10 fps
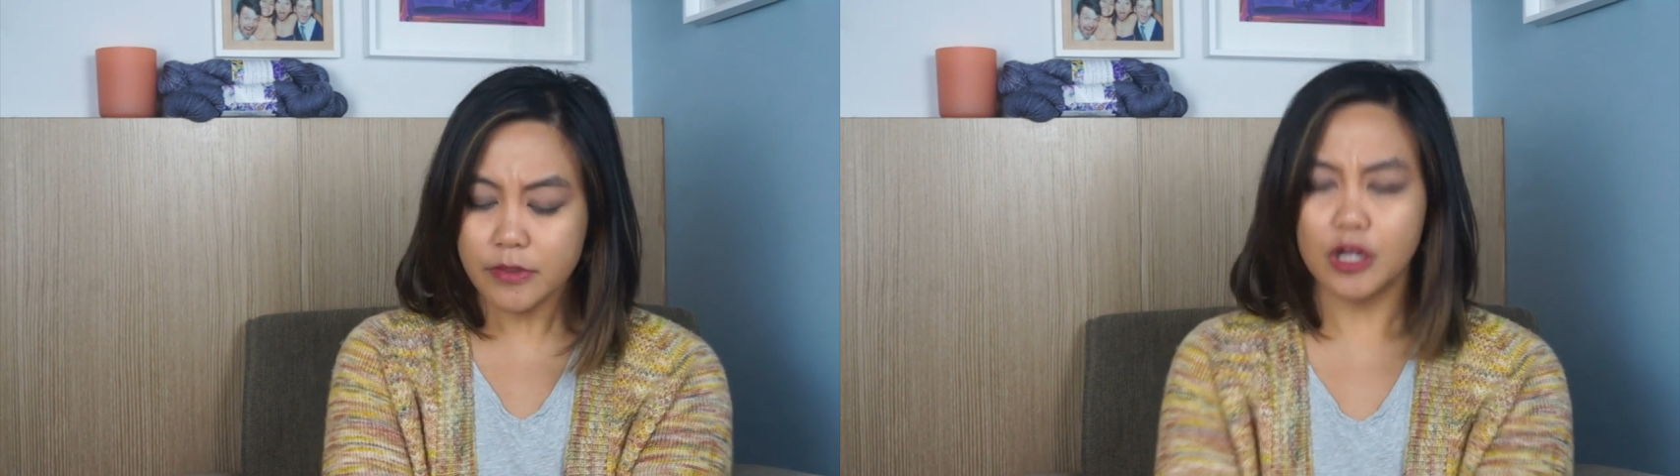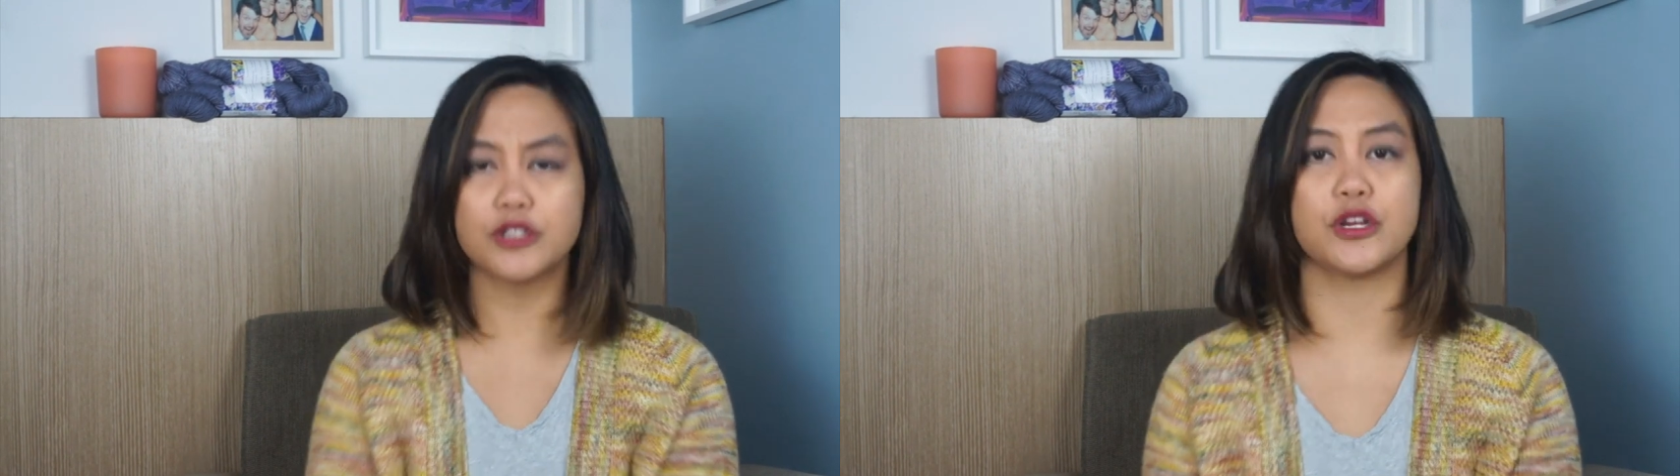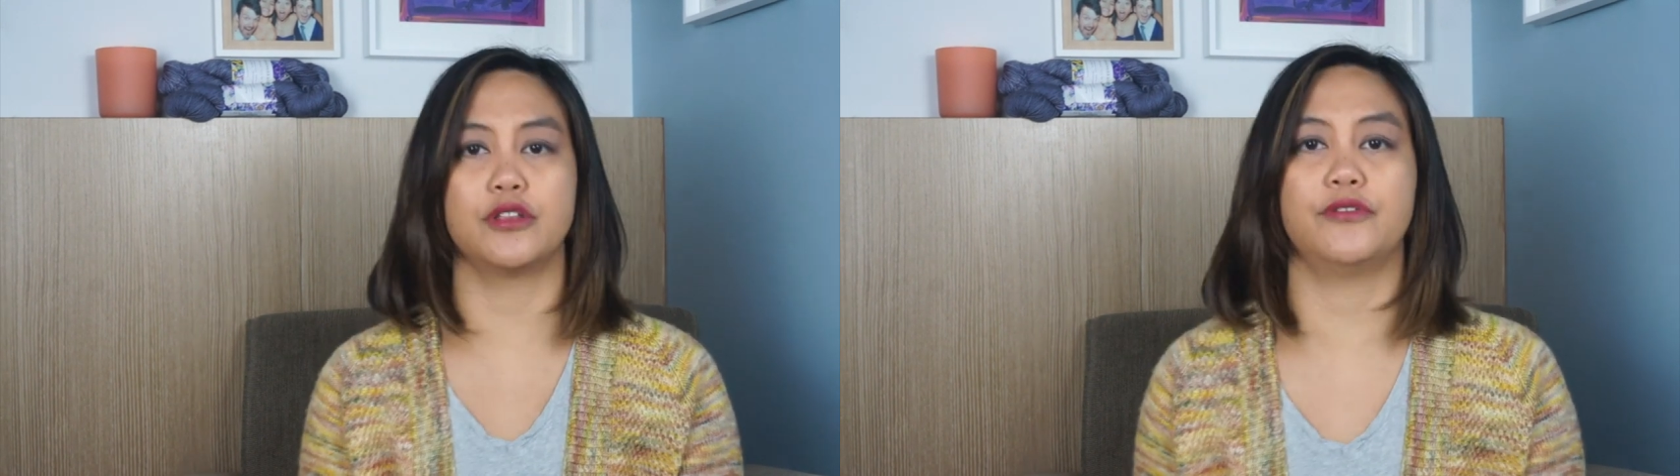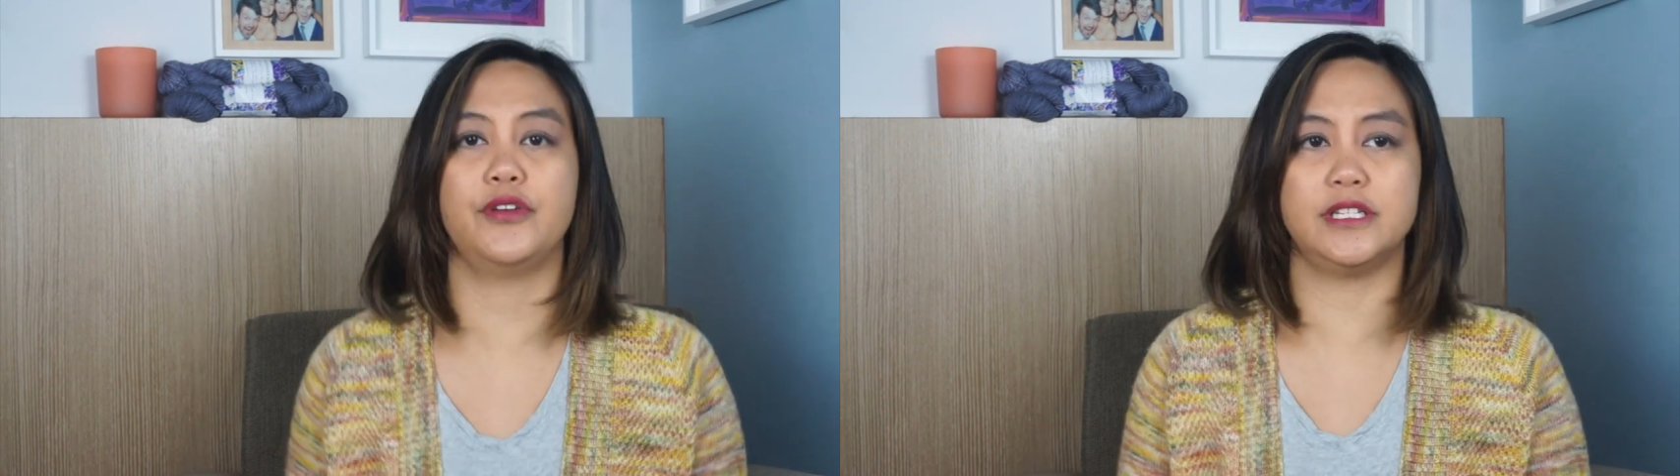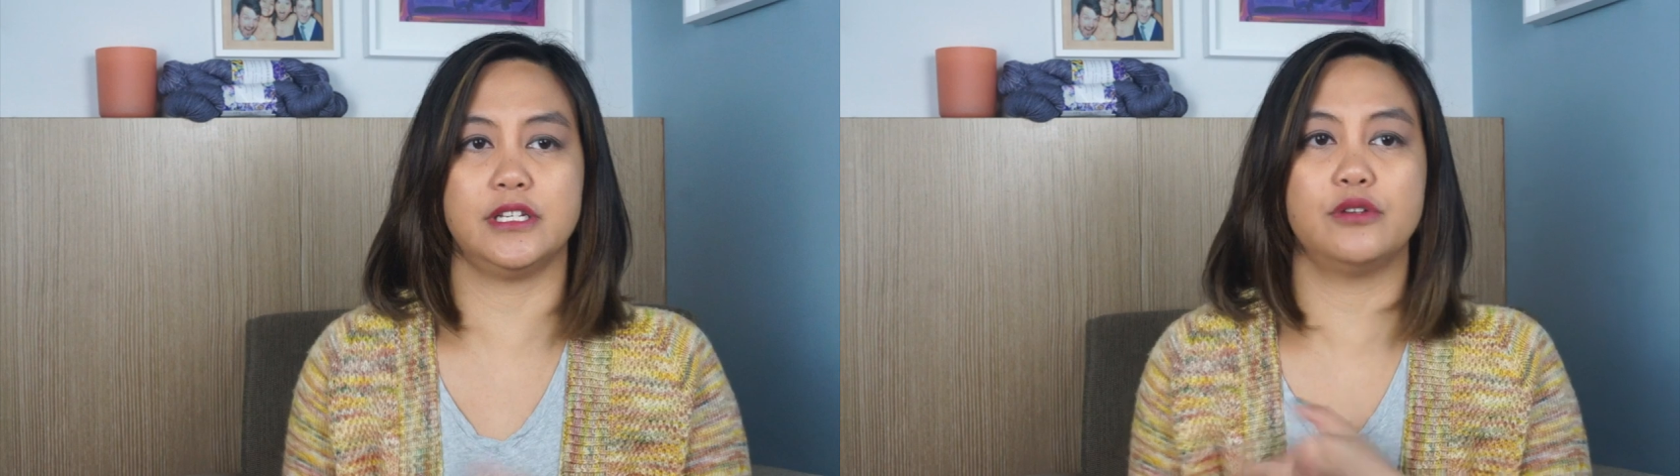So the
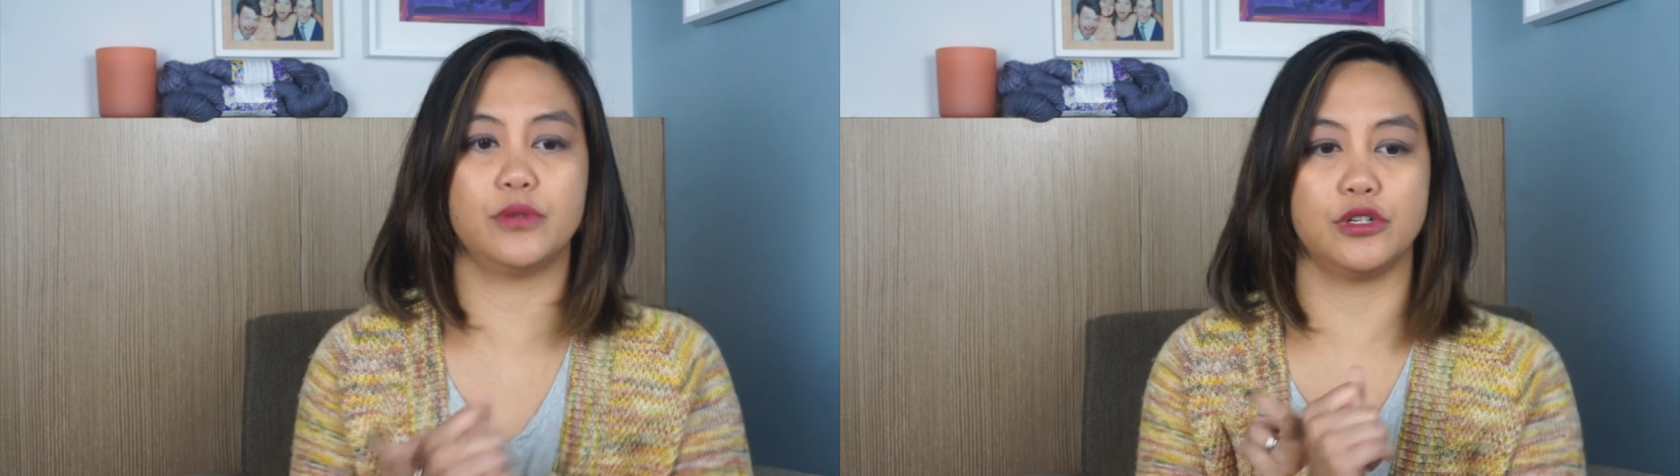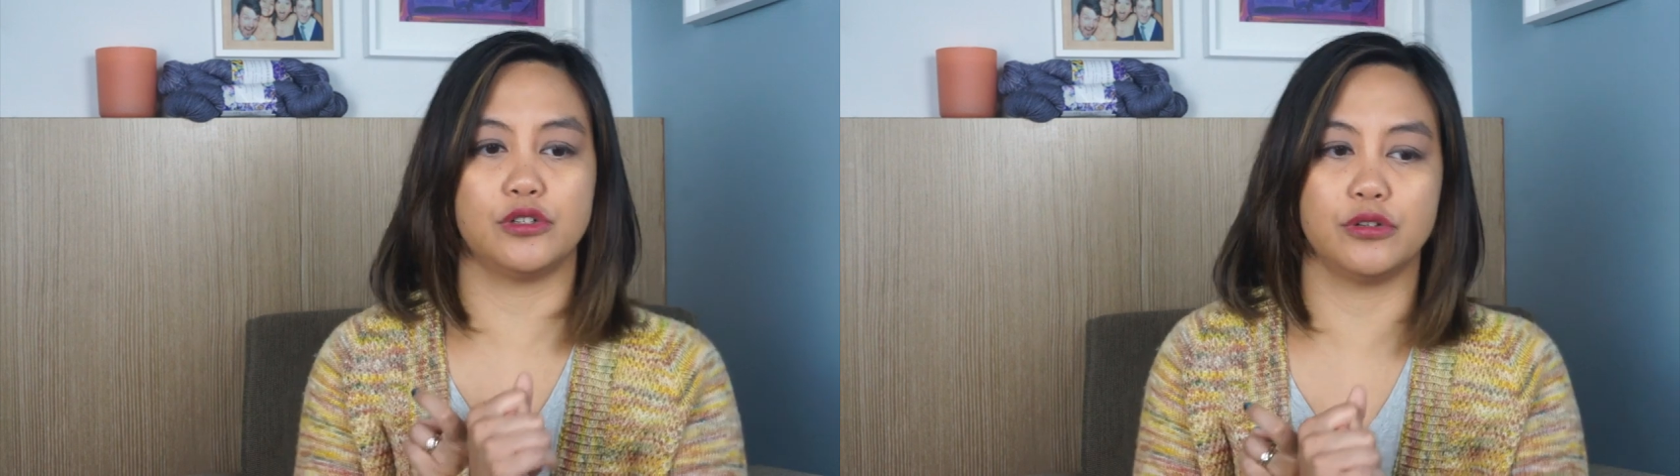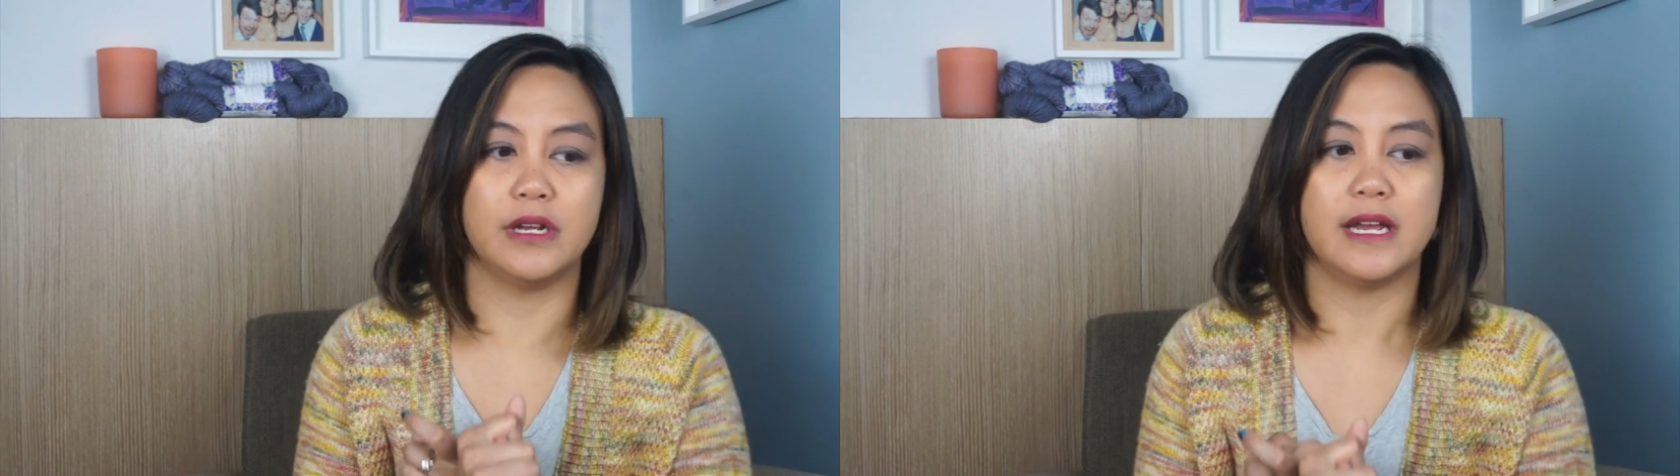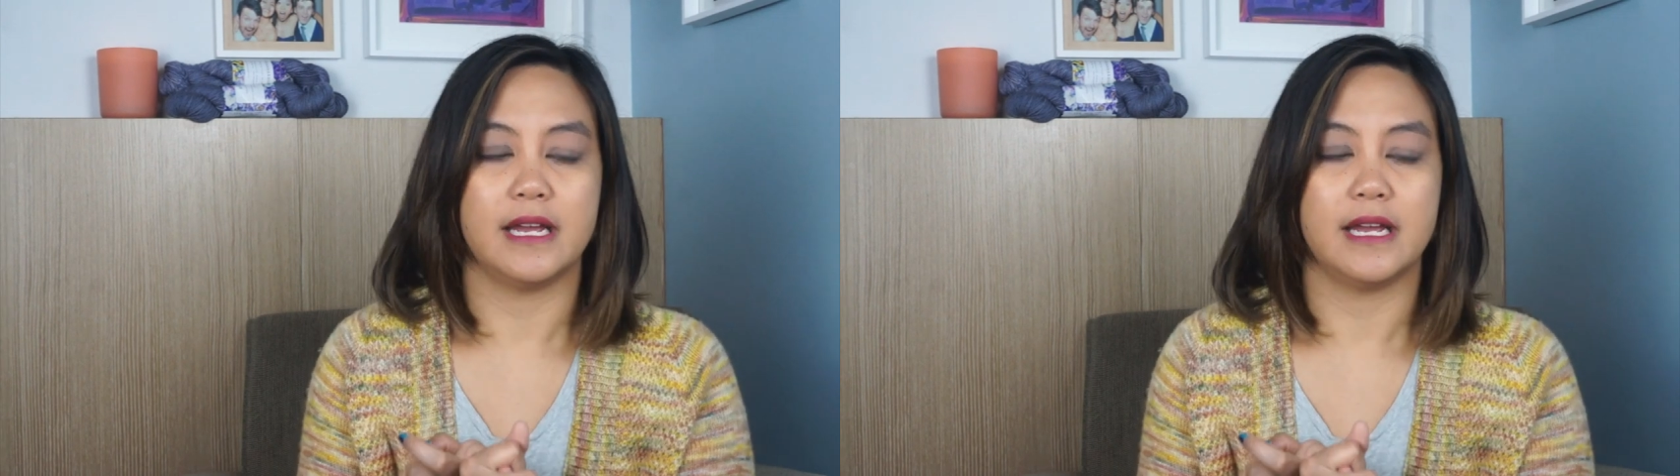first thing you want to do